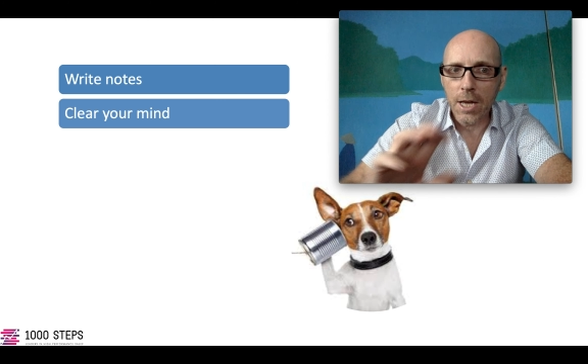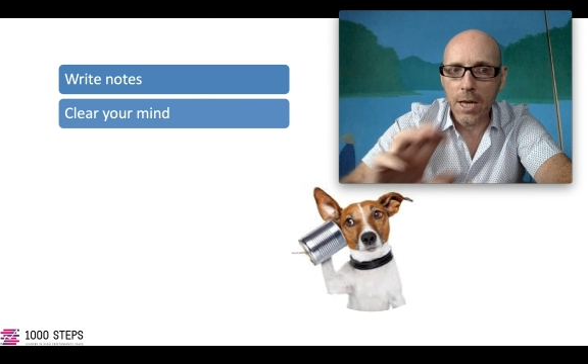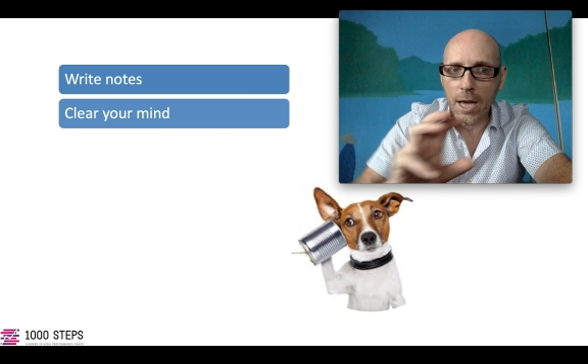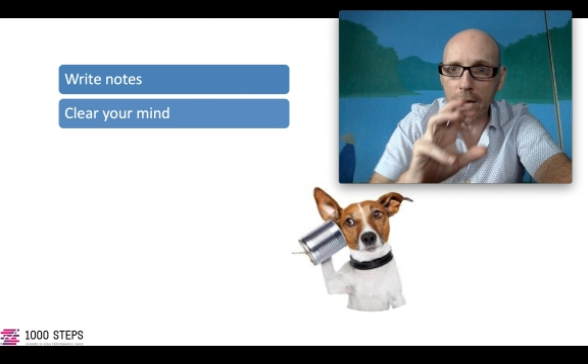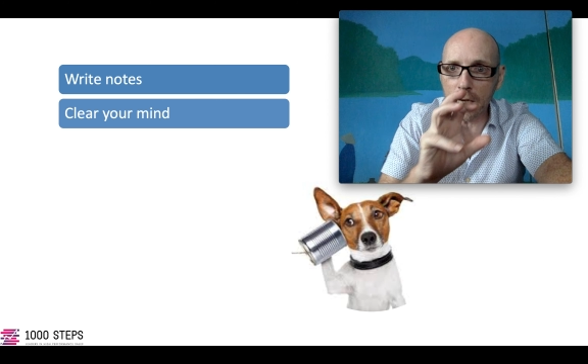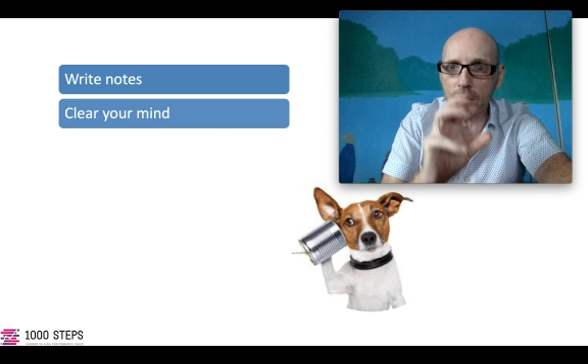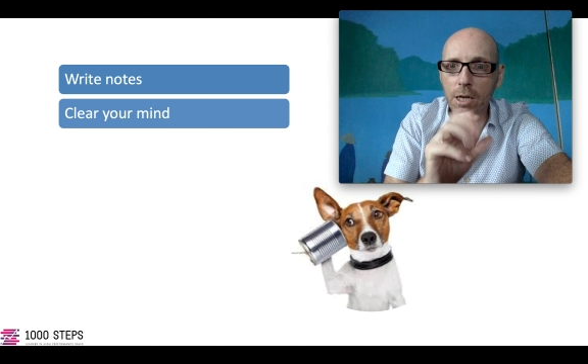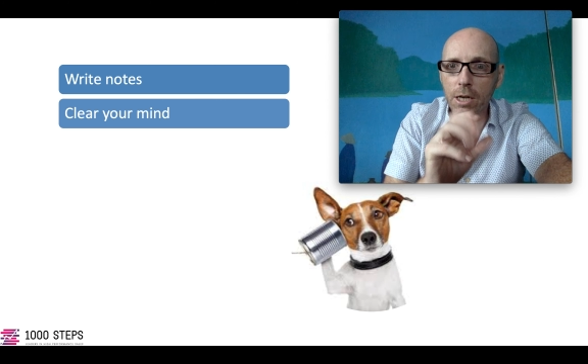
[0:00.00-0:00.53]
And
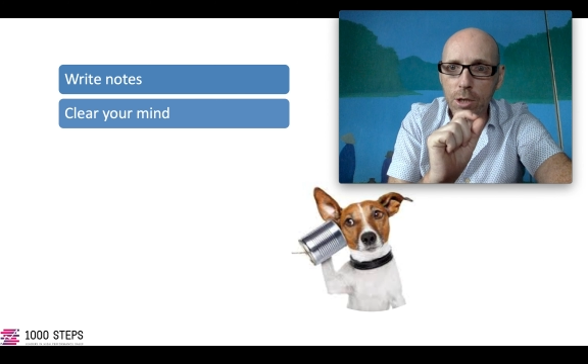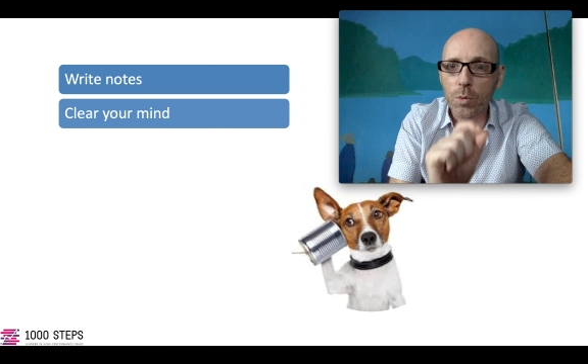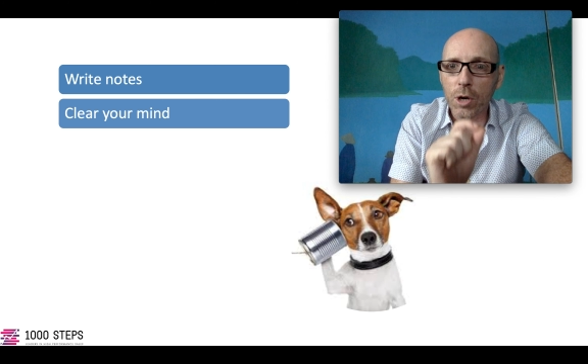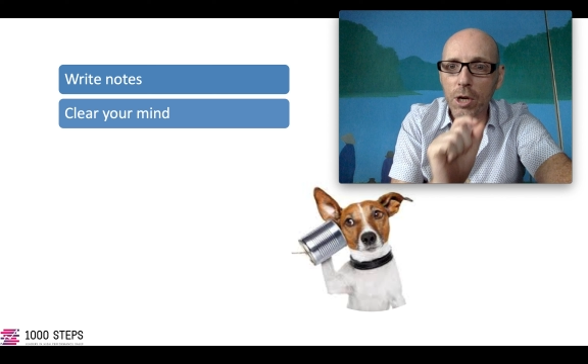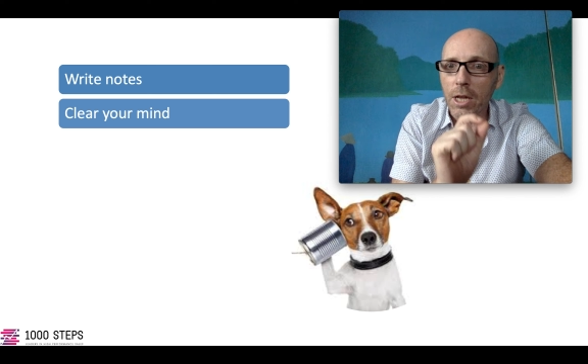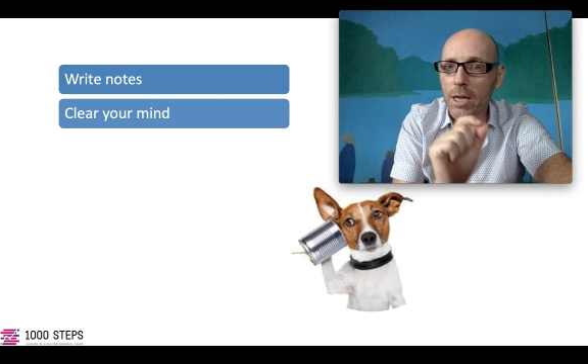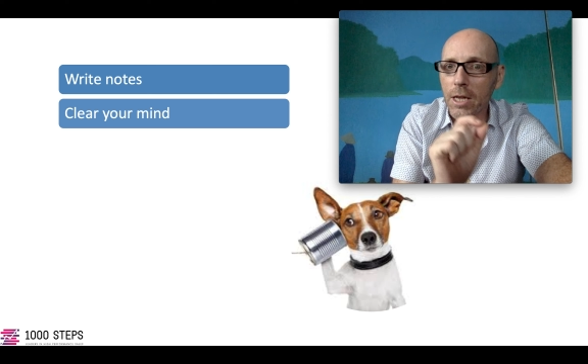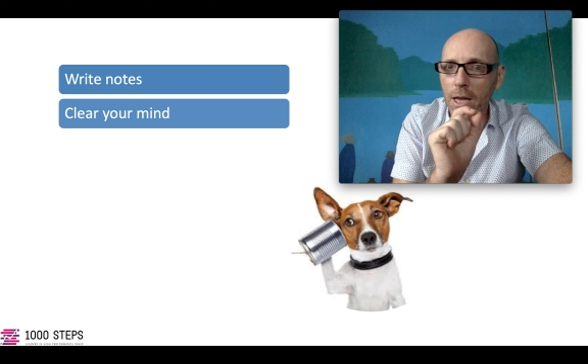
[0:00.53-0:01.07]
it does work
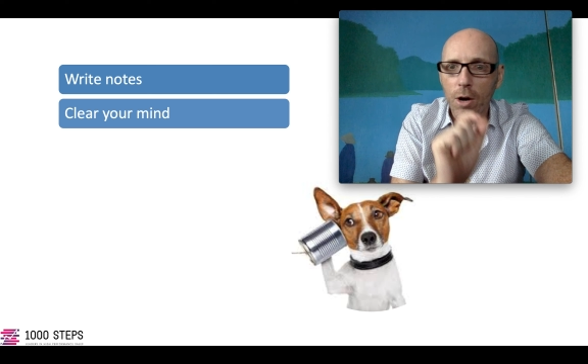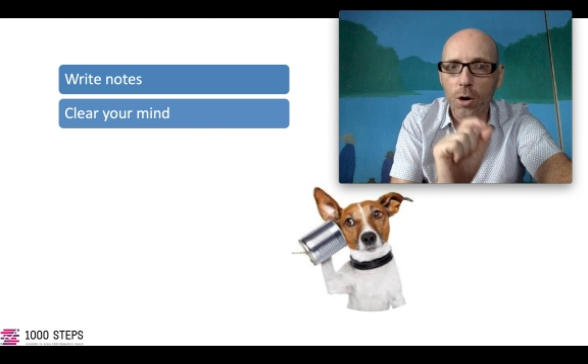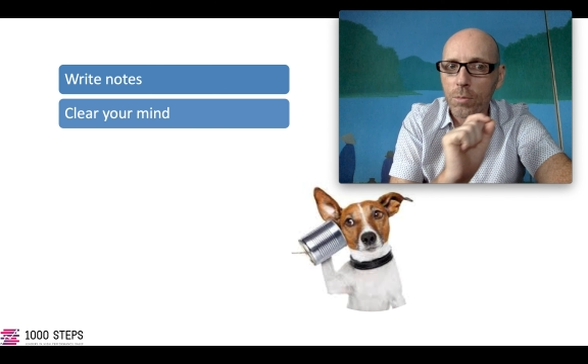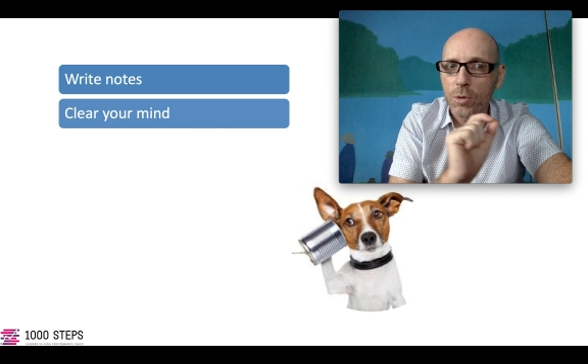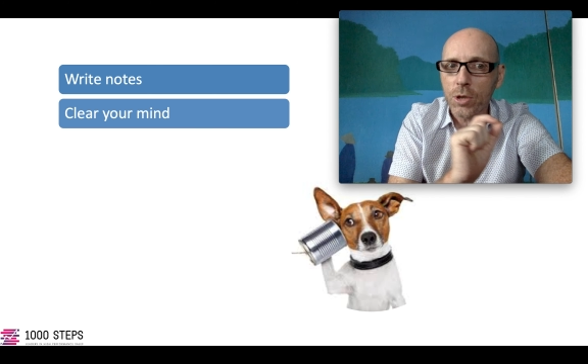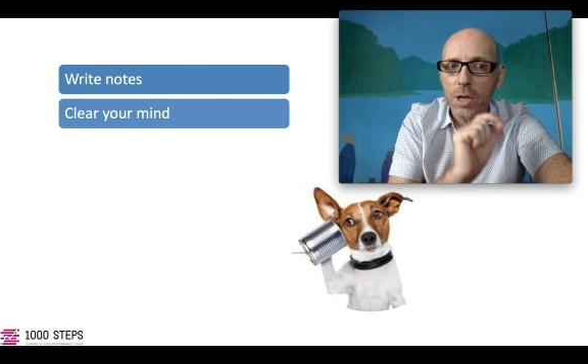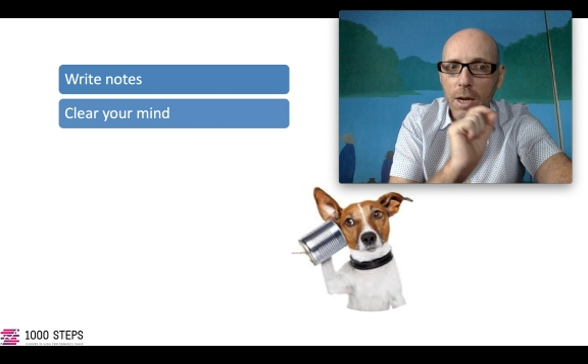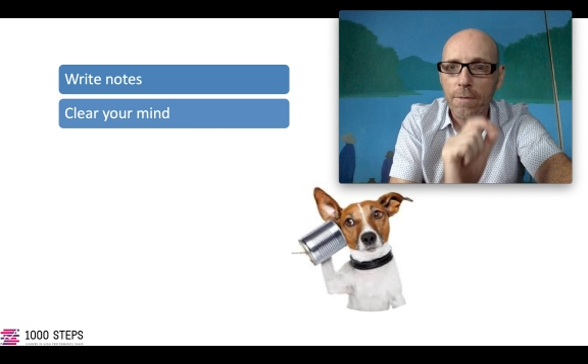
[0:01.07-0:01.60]
like that
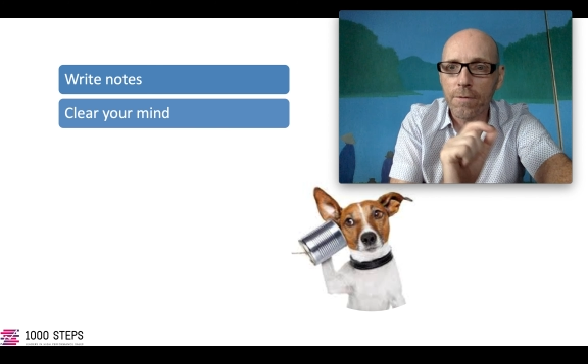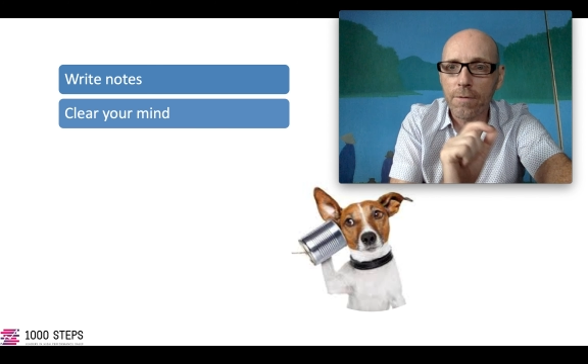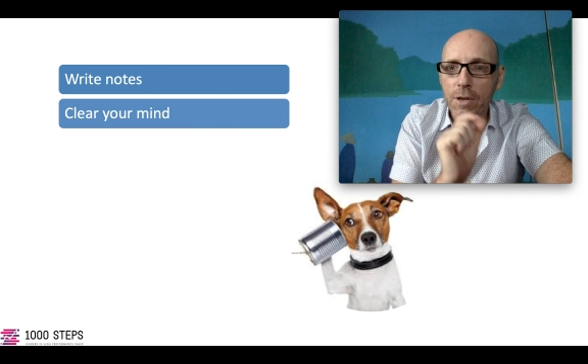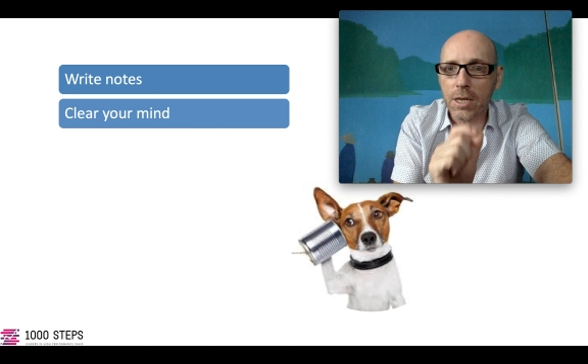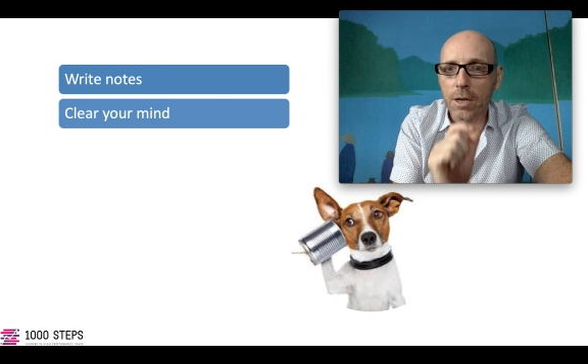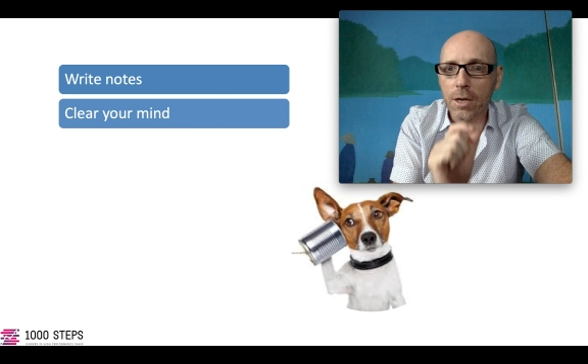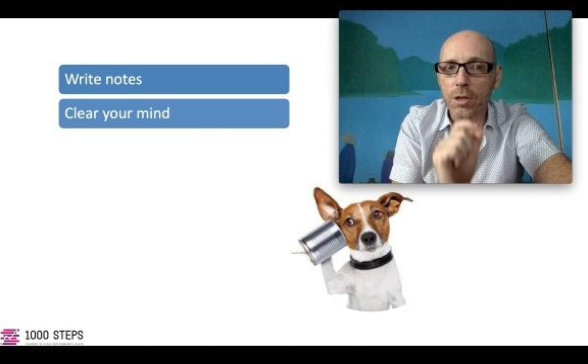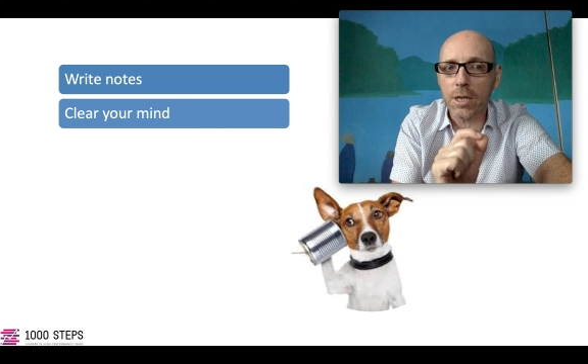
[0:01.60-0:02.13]
almost every
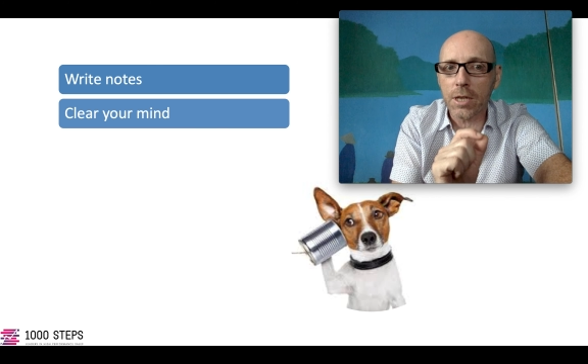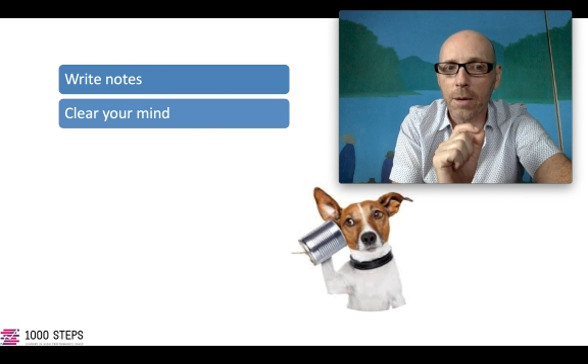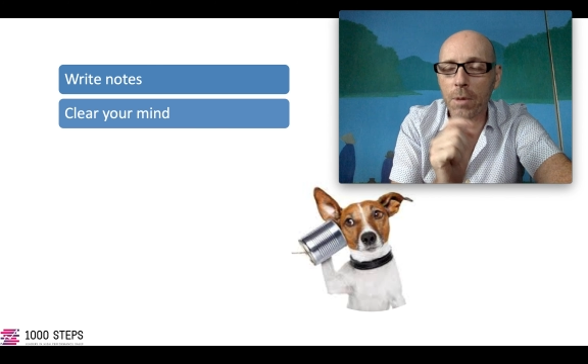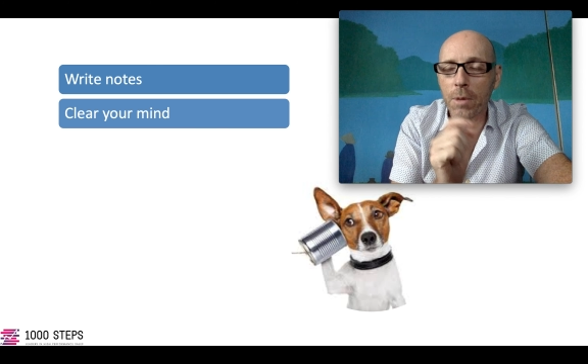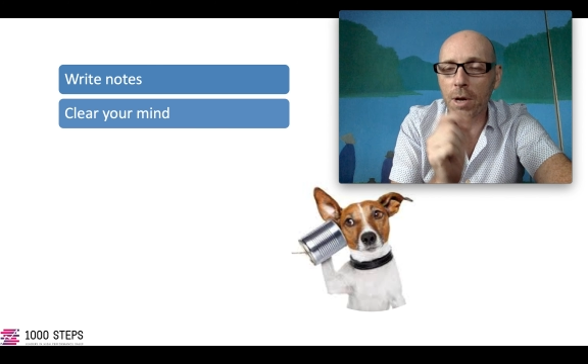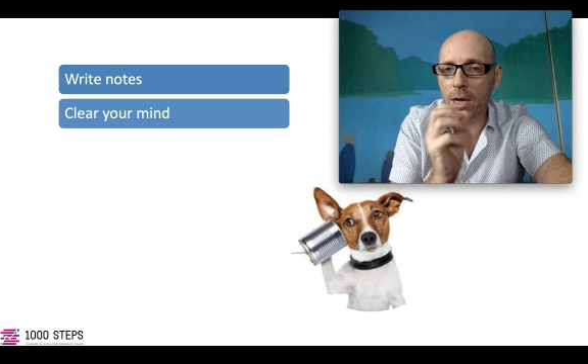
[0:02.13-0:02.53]
single time.